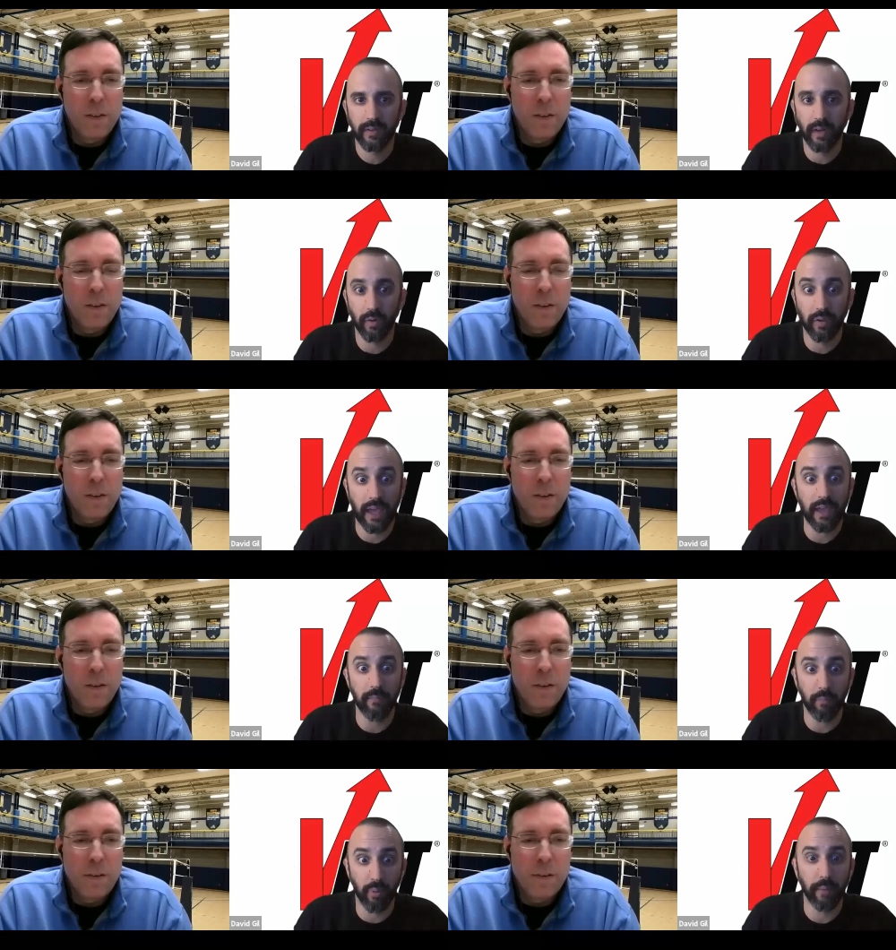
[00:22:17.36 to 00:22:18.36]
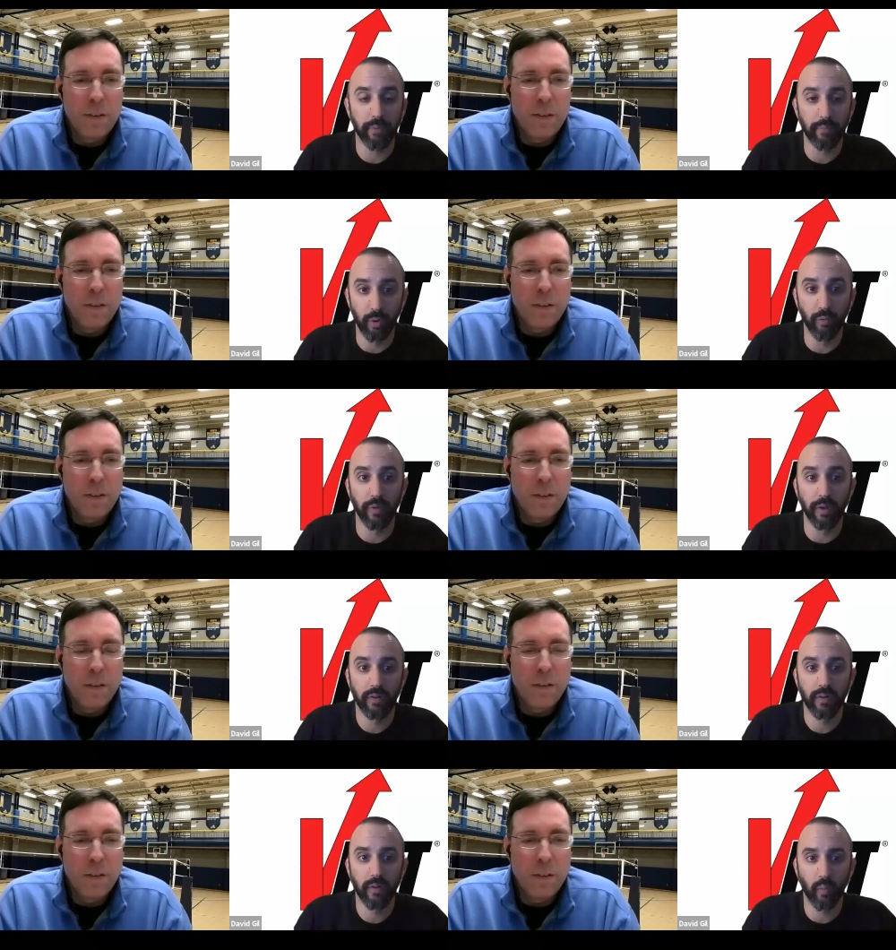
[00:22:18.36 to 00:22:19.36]
Speaker 1: you know game prep movement
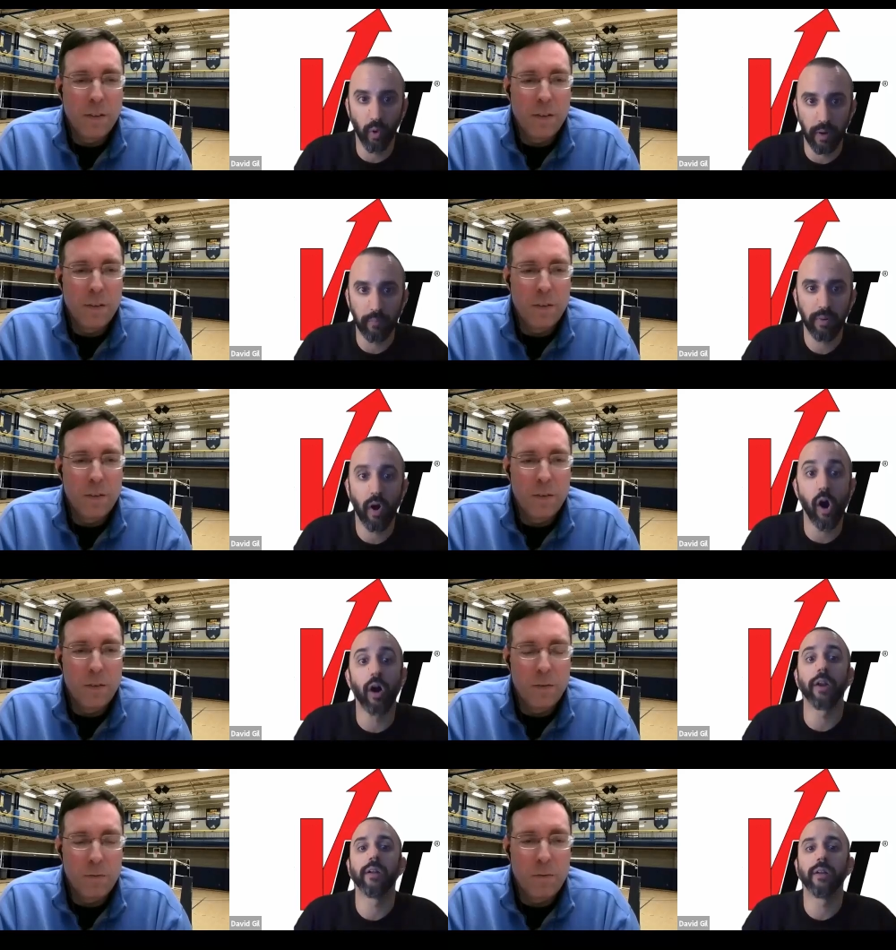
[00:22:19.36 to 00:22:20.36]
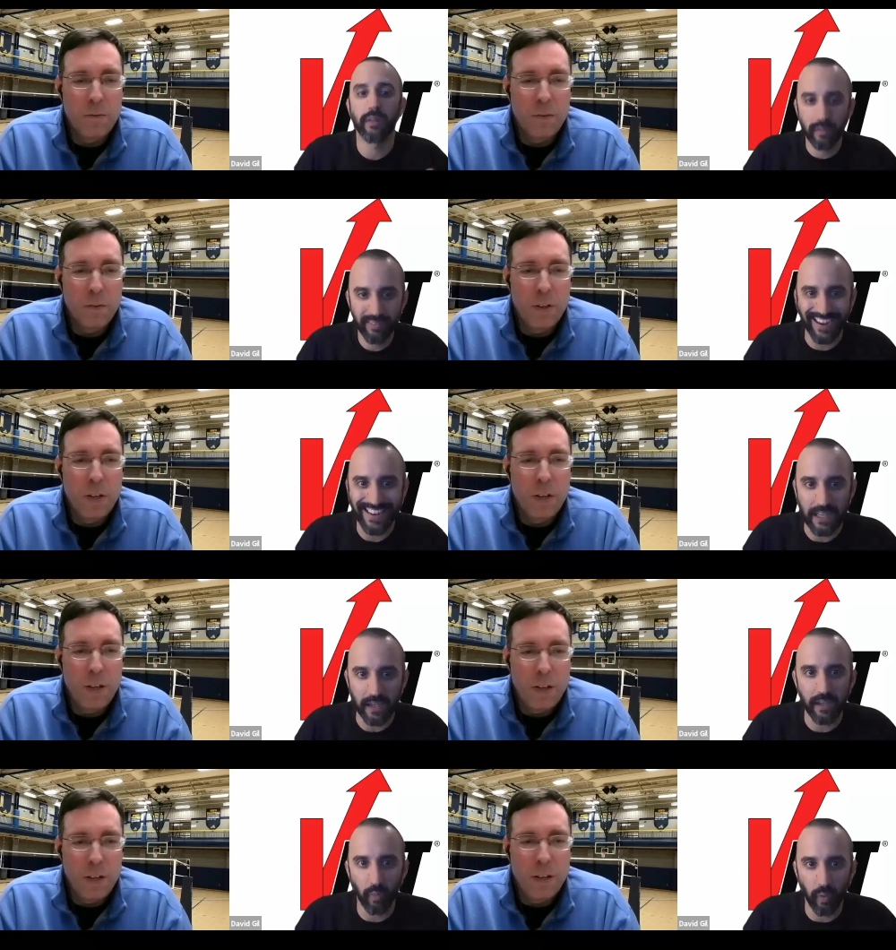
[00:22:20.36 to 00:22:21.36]
warm up on
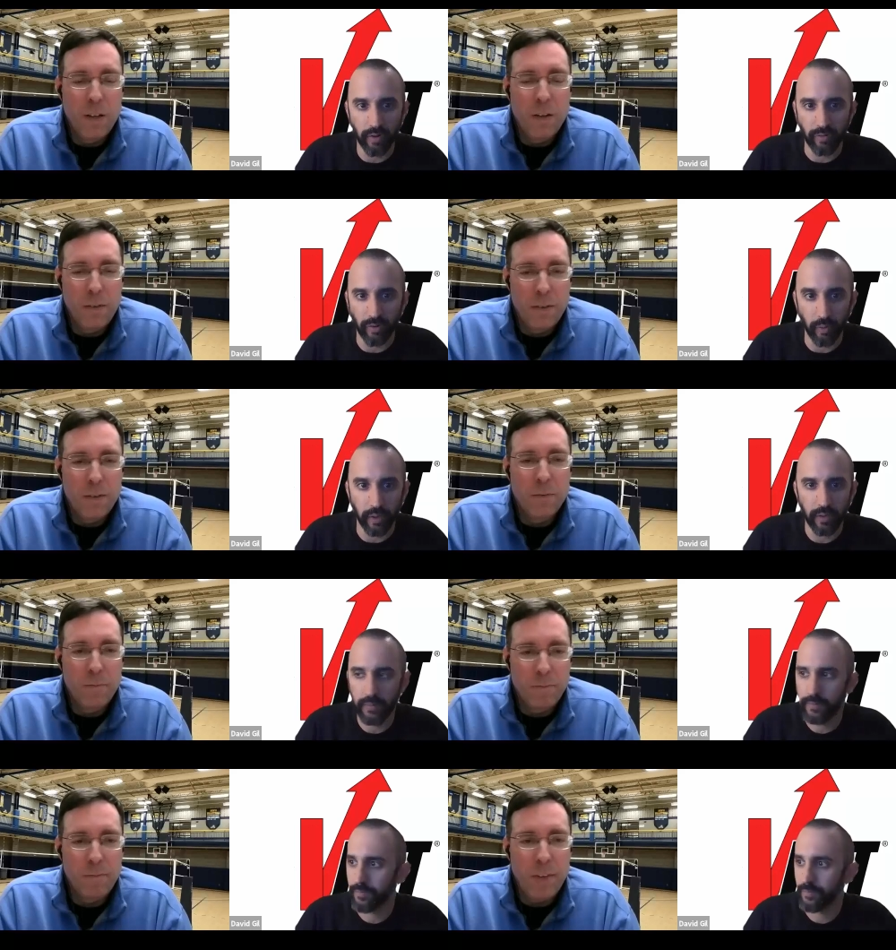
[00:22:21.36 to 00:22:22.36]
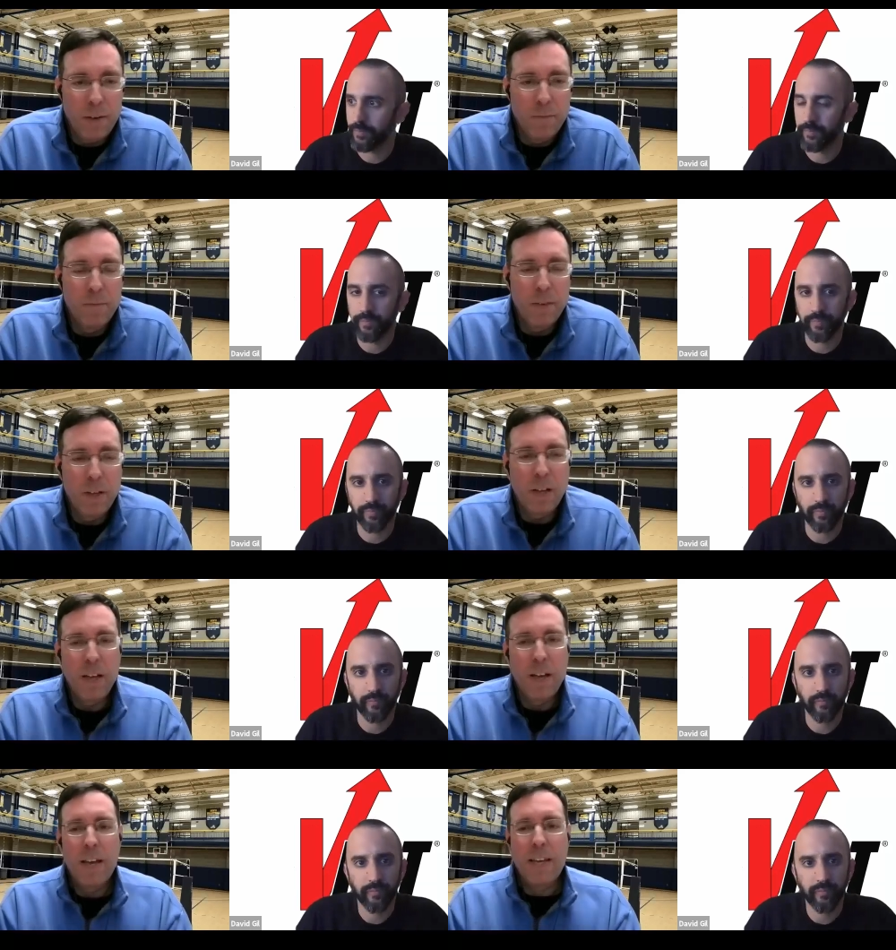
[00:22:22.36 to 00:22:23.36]
technique and what it is you're doing.
Speaker 2: Yeah.
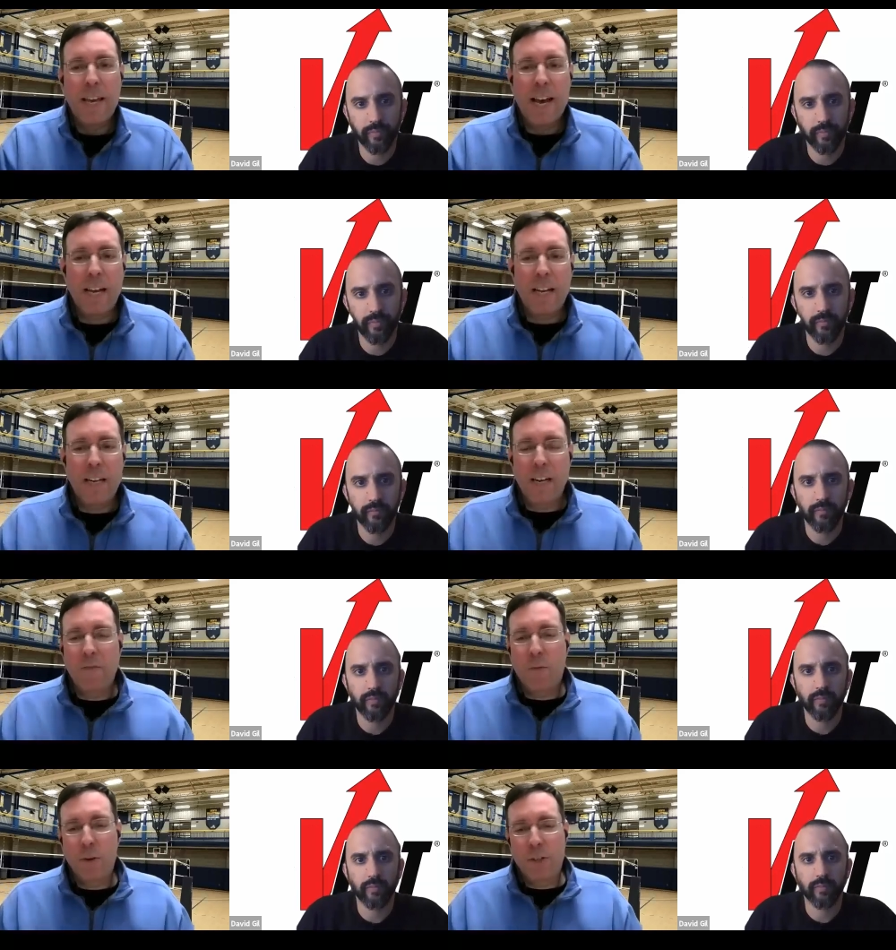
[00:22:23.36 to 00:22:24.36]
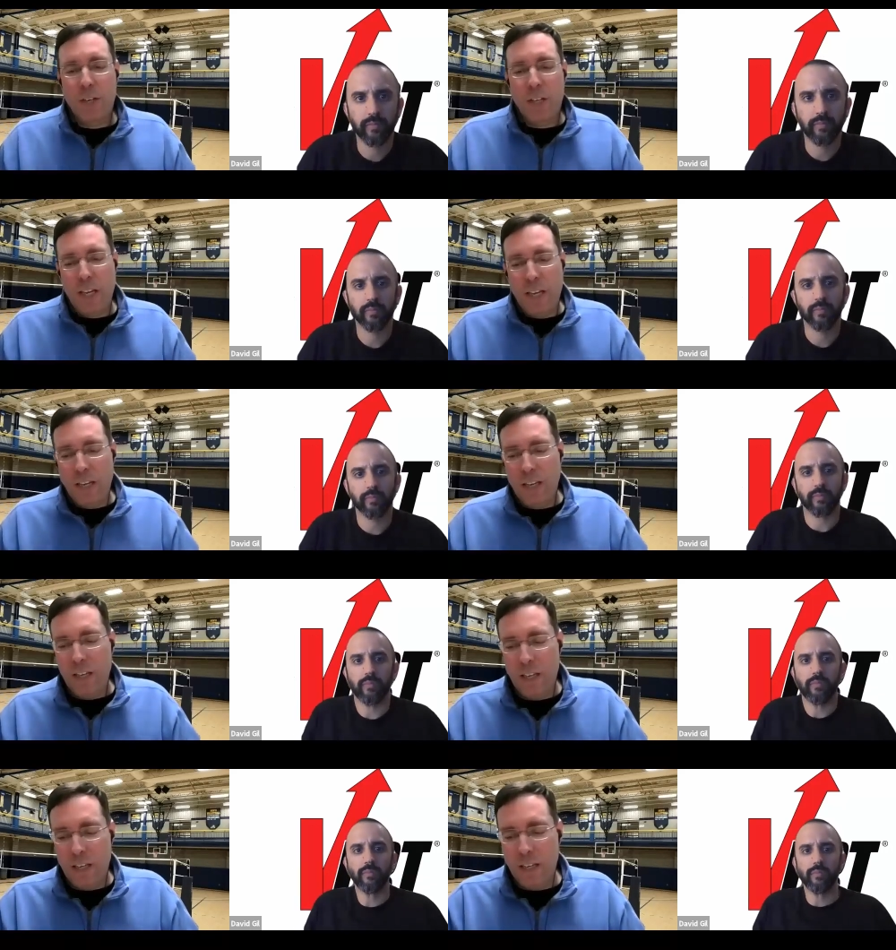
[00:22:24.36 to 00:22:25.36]
Yeah, and unfortunately
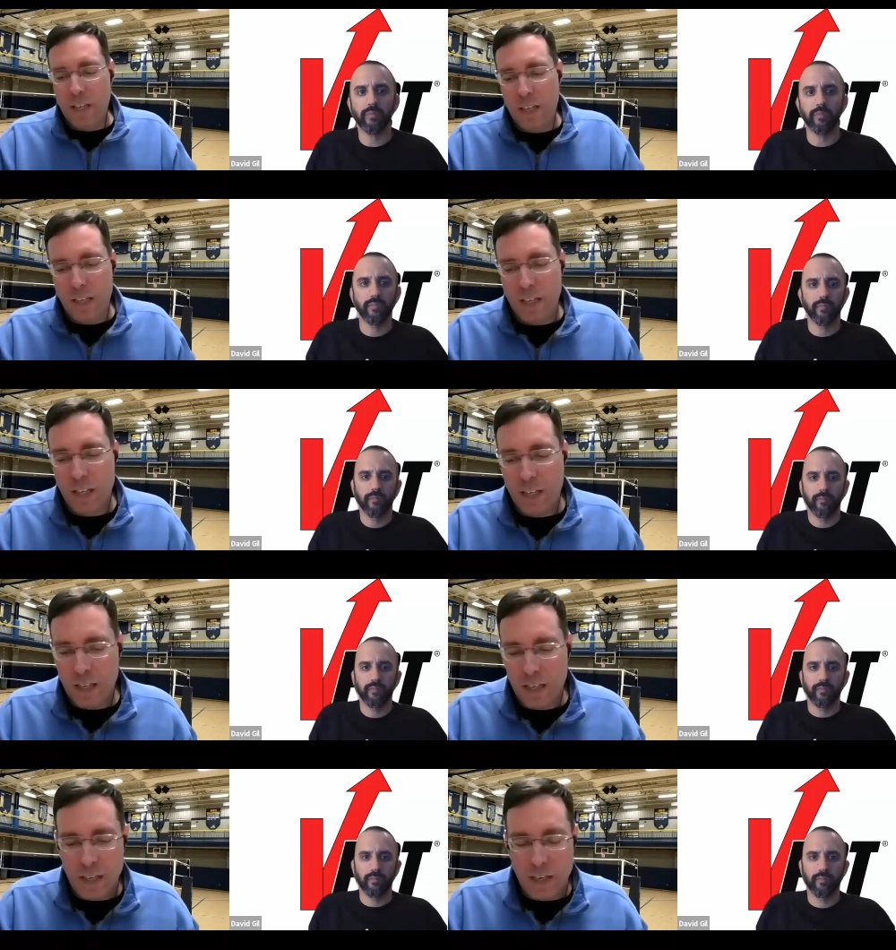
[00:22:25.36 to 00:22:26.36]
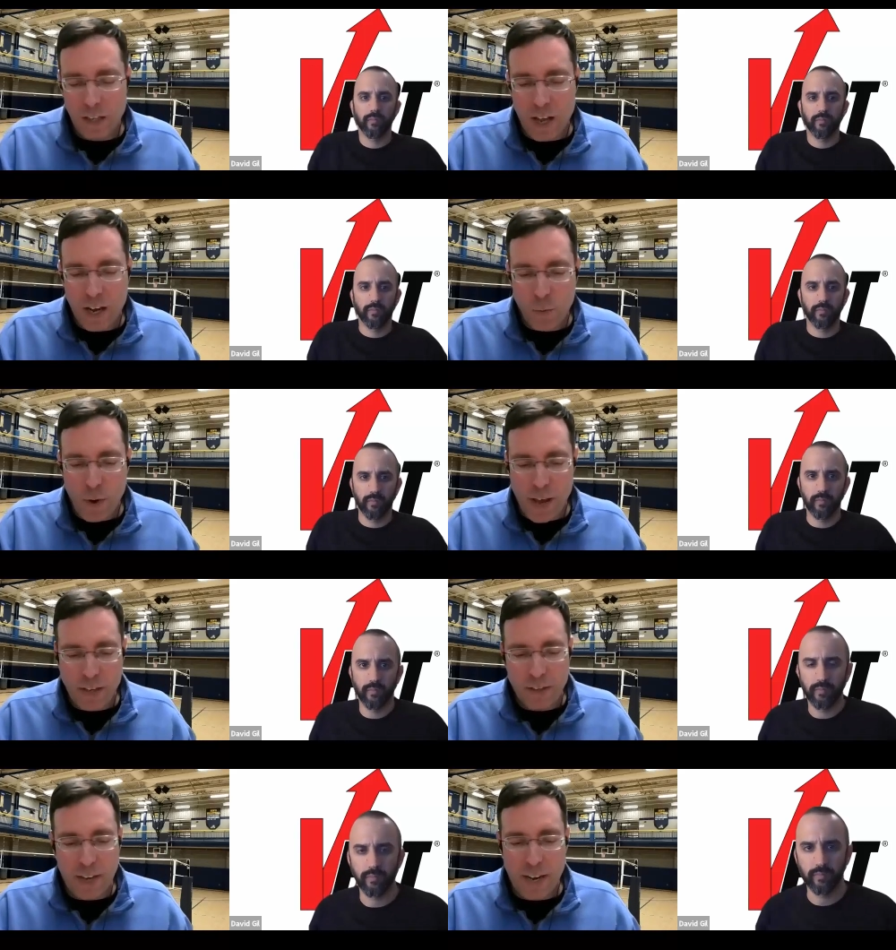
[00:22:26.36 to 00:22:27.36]
in a lot of
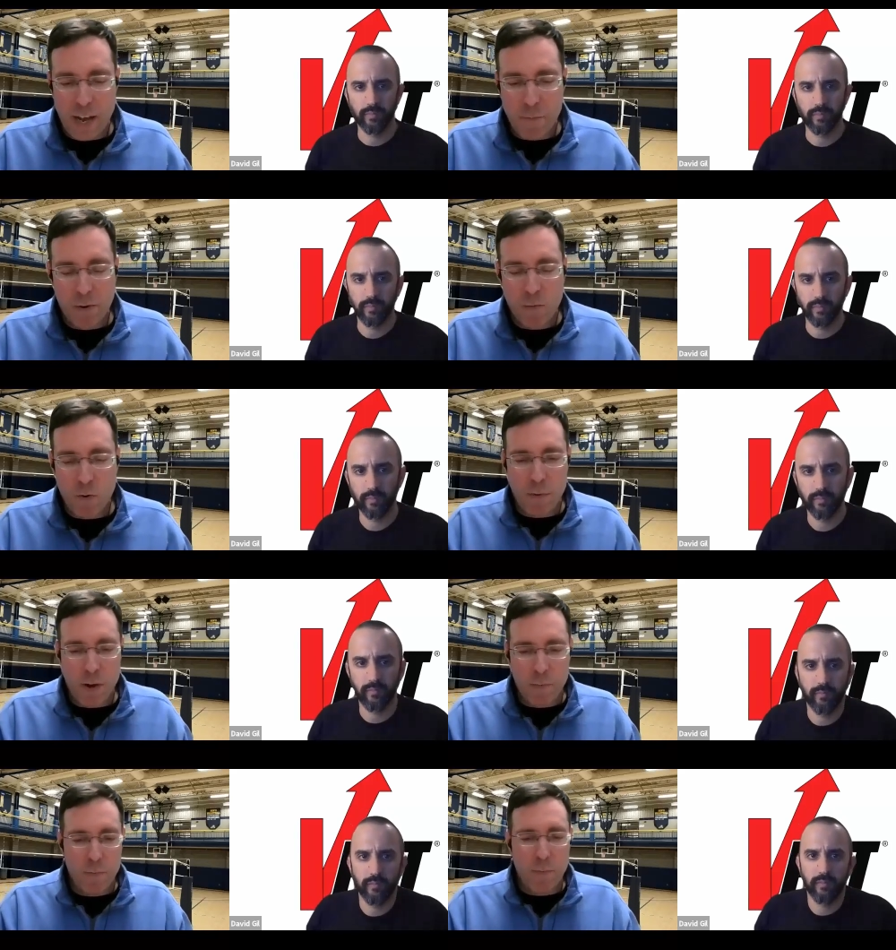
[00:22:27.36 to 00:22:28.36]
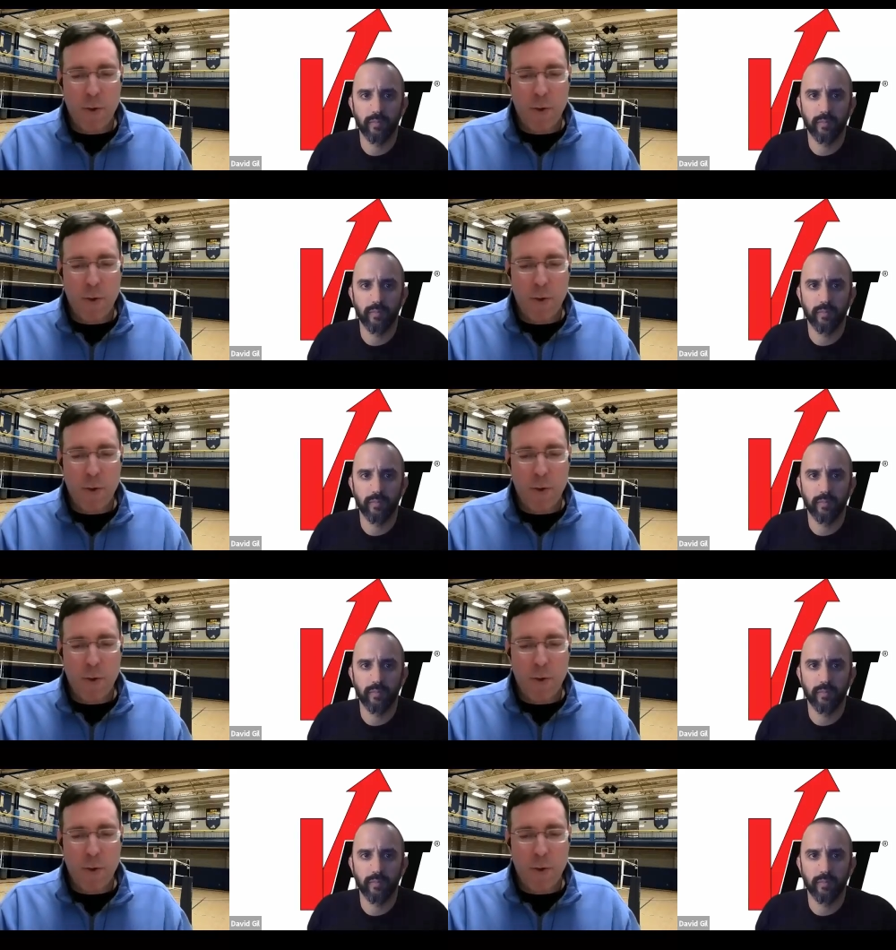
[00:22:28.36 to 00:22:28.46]
ways dynamic warm up